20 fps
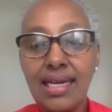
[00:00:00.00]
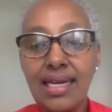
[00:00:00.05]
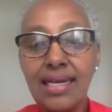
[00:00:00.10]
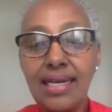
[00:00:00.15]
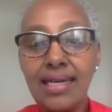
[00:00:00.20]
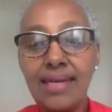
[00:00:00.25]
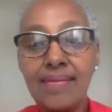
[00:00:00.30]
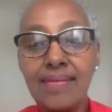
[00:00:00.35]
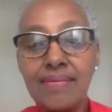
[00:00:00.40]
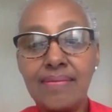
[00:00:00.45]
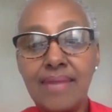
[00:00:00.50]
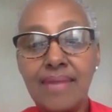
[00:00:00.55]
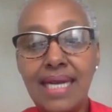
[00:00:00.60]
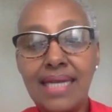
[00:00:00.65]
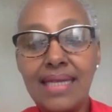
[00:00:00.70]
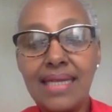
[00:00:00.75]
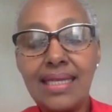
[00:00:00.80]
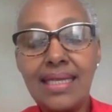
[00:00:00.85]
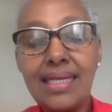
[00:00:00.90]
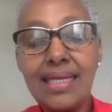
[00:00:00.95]

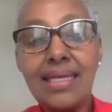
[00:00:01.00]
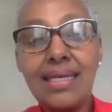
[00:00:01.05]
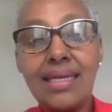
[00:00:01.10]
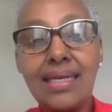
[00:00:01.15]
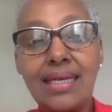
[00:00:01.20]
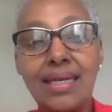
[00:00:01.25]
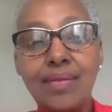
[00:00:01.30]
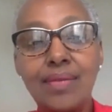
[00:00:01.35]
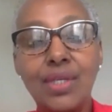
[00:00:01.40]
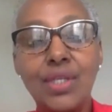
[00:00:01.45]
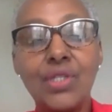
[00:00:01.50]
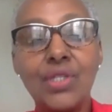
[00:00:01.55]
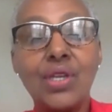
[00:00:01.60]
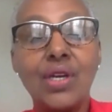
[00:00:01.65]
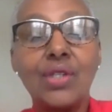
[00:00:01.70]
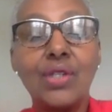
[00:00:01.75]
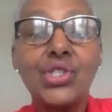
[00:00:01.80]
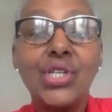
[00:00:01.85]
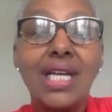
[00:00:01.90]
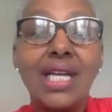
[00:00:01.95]
I think because
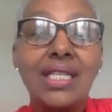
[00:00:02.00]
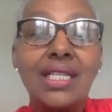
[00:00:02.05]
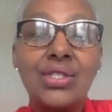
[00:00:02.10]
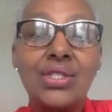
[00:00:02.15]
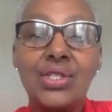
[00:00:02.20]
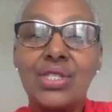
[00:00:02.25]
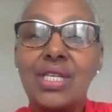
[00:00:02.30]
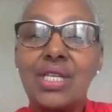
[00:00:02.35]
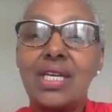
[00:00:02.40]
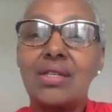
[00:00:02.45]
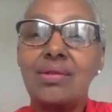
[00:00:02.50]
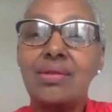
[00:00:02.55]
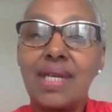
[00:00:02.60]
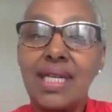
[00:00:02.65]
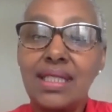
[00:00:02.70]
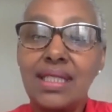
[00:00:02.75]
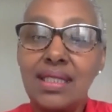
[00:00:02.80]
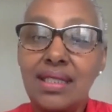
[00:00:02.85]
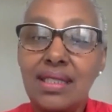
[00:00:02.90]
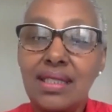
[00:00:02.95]
our challenges are
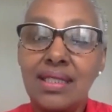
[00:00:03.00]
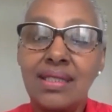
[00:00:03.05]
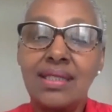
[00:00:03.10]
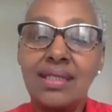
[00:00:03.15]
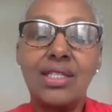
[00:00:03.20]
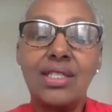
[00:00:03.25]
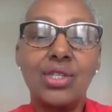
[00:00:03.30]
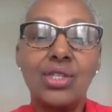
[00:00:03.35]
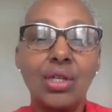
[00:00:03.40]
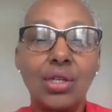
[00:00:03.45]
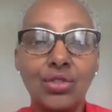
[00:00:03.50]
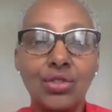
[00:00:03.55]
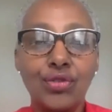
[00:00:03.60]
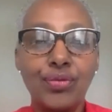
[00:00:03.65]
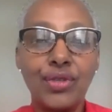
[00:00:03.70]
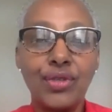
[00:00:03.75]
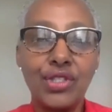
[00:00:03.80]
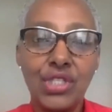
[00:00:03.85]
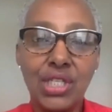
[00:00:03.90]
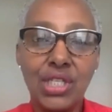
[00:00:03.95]
greater and there is a lot of
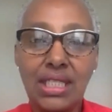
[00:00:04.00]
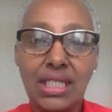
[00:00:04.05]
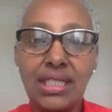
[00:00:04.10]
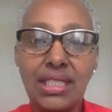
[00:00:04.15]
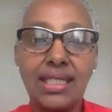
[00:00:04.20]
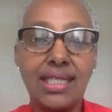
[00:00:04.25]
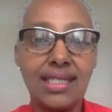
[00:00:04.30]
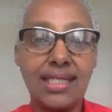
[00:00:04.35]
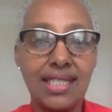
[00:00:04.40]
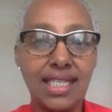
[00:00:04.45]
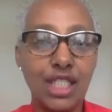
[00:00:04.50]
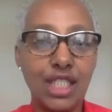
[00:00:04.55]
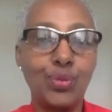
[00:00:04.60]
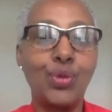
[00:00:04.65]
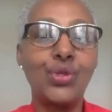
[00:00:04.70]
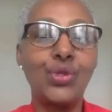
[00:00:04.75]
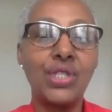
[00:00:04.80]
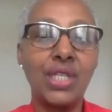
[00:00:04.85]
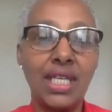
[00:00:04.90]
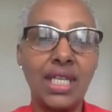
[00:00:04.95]
fragility that's
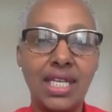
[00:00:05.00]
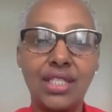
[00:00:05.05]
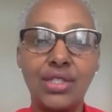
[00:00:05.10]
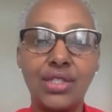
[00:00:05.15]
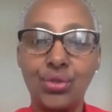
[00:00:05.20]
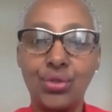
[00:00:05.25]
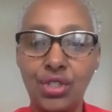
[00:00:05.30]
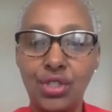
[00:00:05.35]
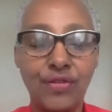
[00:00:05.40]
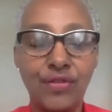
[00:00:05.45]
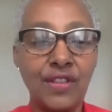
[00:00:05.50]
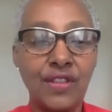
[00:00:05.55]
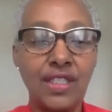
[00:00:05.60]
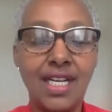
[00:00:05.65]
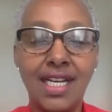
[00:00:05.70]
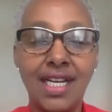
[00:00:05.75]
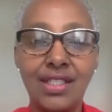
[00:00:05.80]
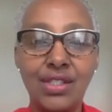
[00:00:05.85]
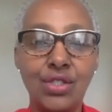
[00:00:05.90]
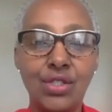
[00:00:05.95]
exposing us to different
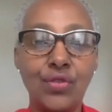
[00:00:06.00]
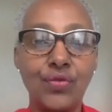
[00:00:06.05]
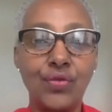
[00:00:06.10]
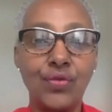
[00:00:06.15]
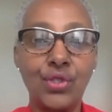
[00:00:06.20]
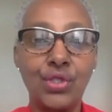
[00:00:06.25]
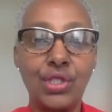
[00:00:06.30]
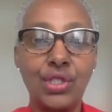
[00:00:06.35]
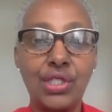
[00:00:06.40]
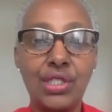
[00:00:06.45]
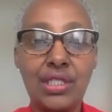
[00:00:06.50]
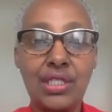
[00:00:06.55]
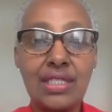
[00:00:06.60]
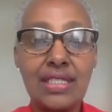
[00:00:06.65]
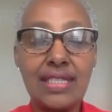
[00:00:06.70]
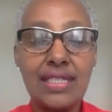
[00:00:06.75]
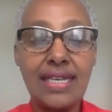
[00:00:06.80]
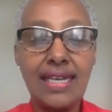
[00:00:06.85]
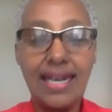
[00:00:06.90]
kinds of conditions,